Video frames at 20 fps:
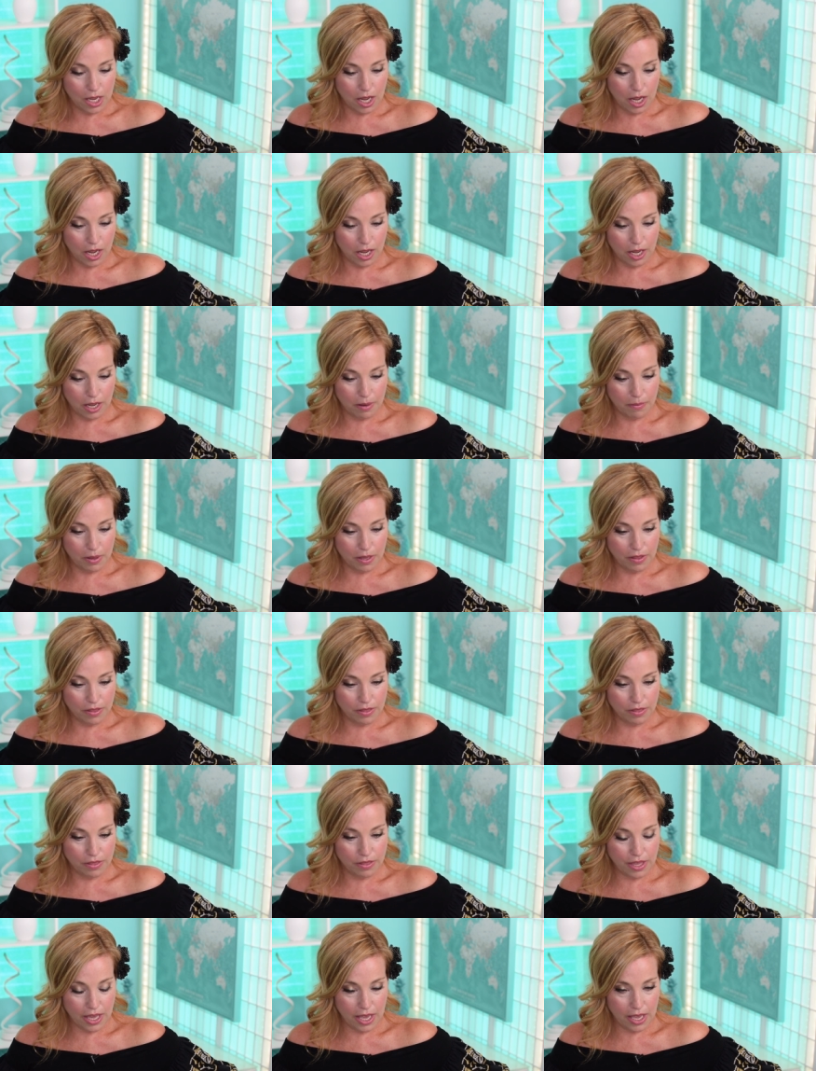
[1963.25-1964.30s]
Um,
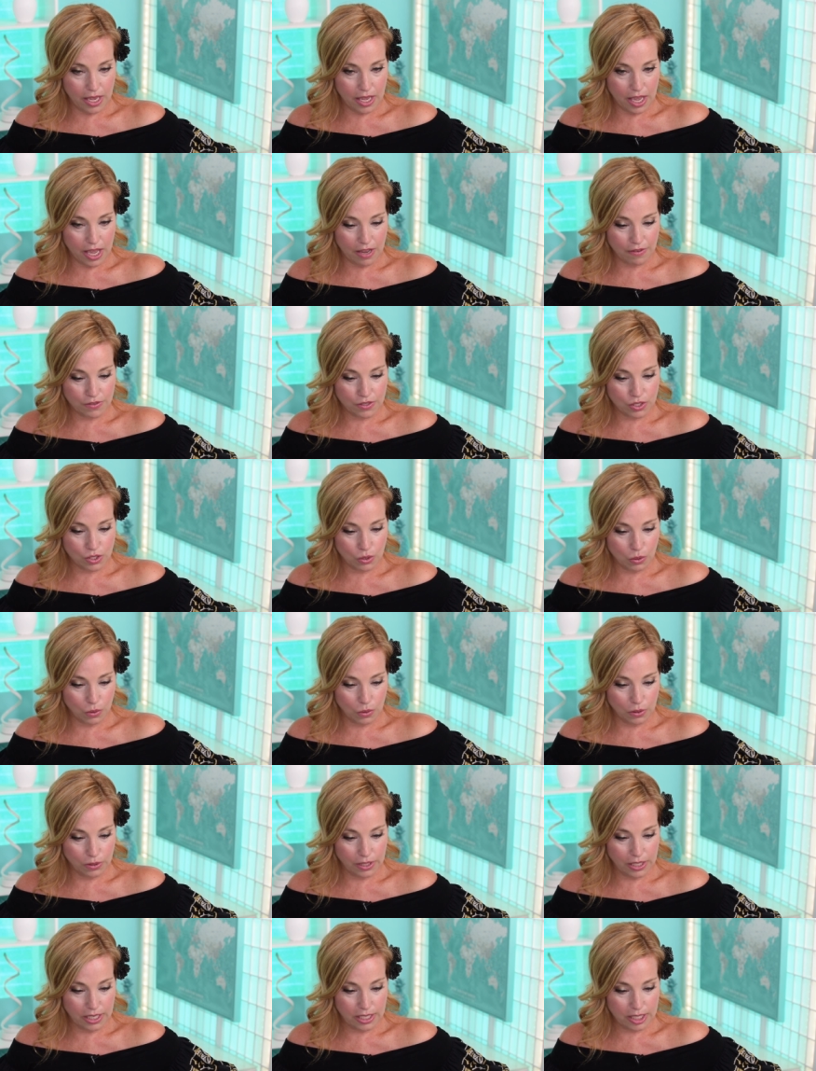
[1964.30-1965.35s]
they have
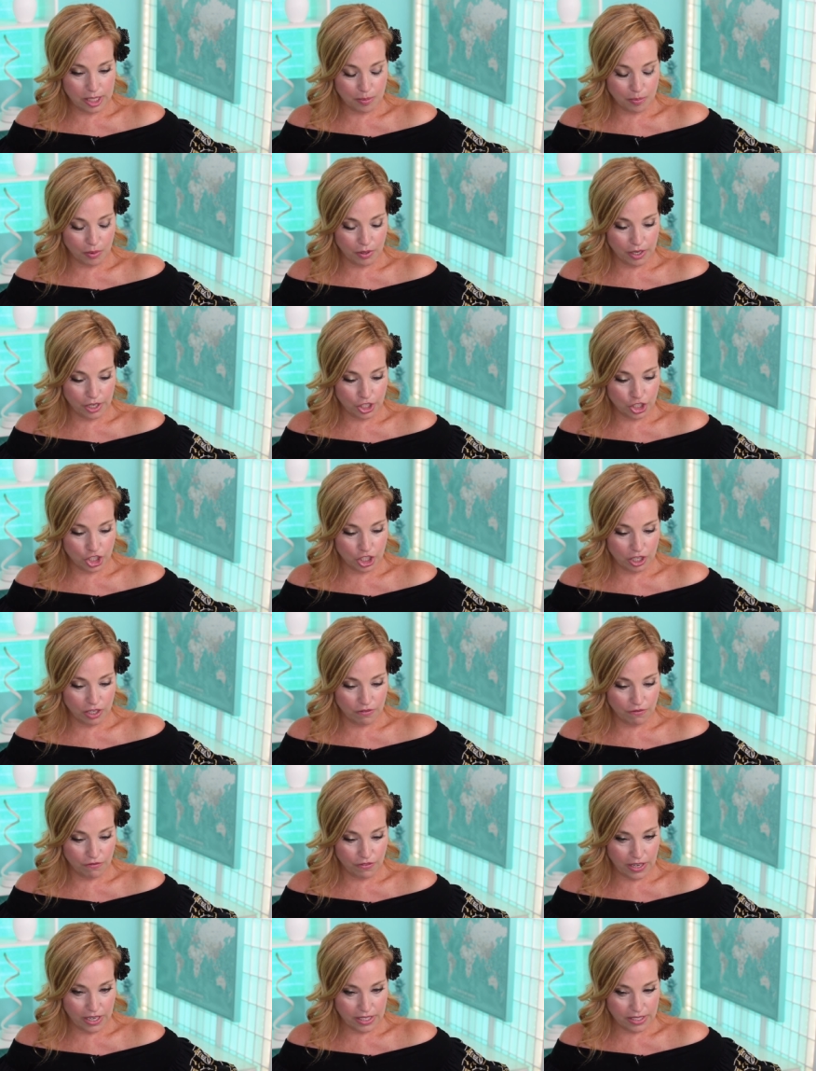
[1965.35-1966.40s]
sold Inspiration and
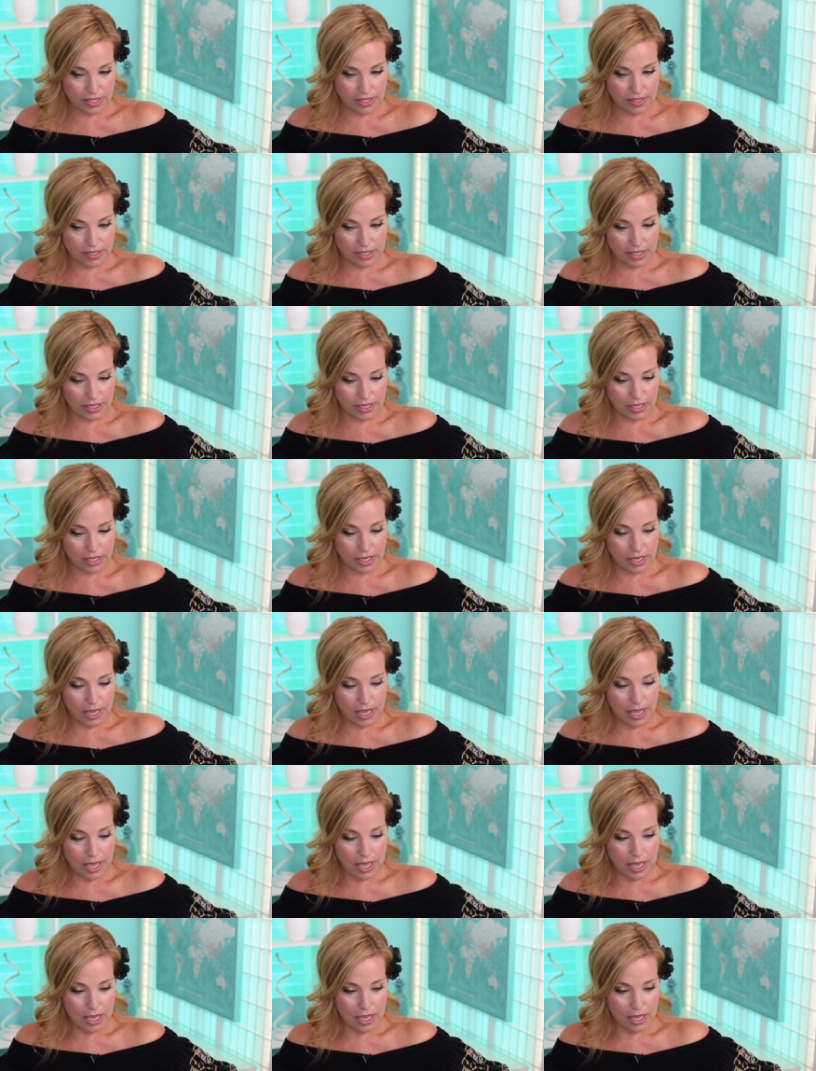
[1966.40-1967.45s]
Fantasy
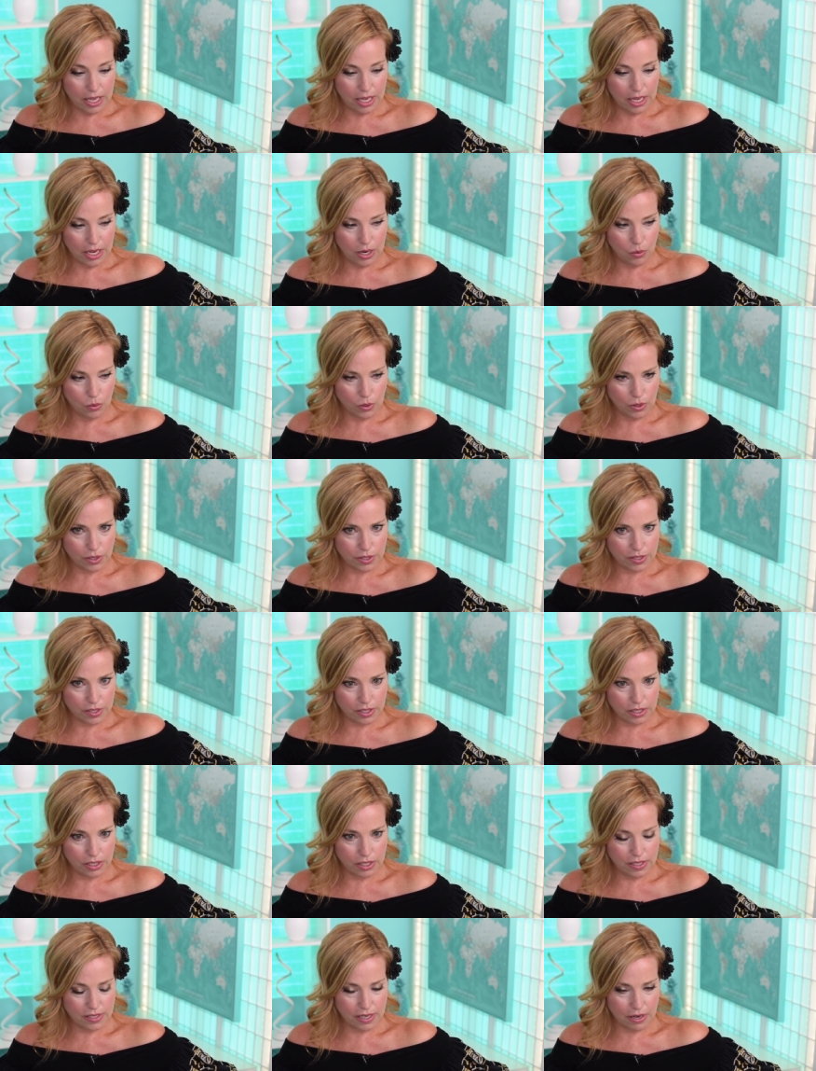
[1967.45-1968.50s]
or is,
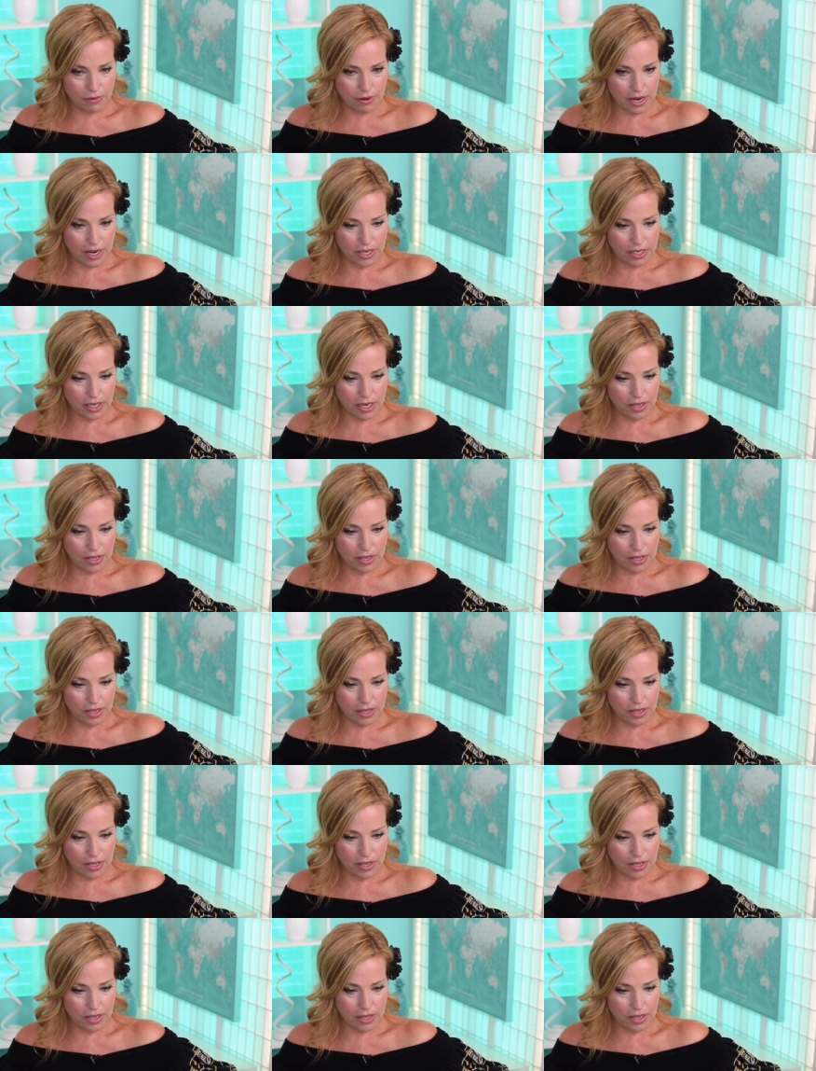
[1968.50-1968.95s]
is that right?